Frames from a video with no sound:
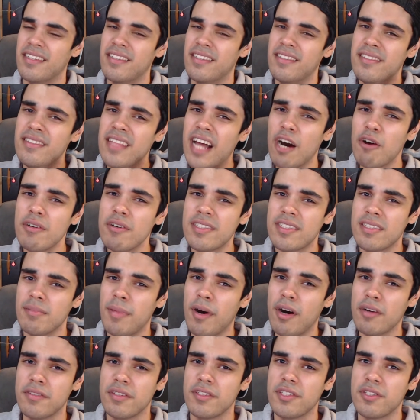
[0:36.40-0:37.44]
now it's
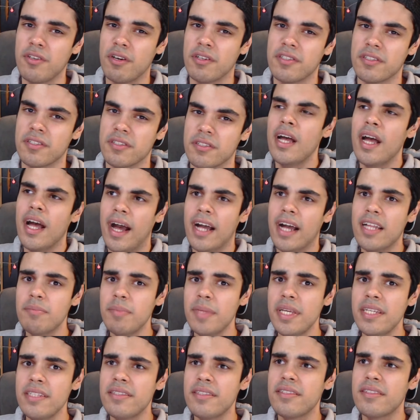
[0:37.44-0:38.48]
about the sausage, and
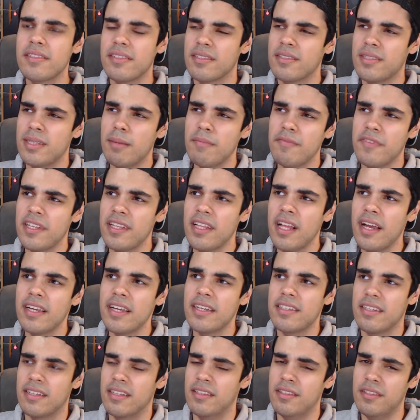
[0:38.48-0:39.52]
means something
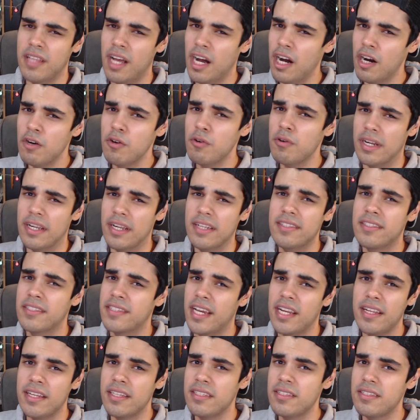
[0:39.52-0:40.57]
like now it's
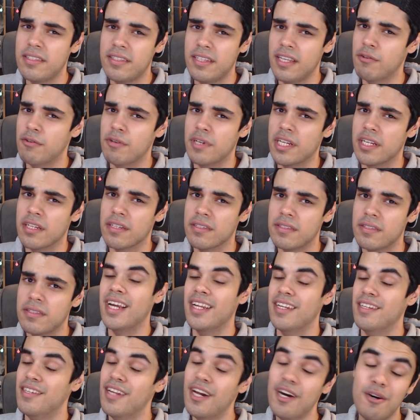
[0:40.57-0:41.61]
getting
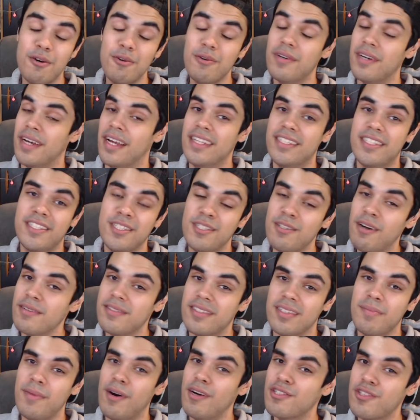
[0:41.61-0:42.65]
serious. No, it's not about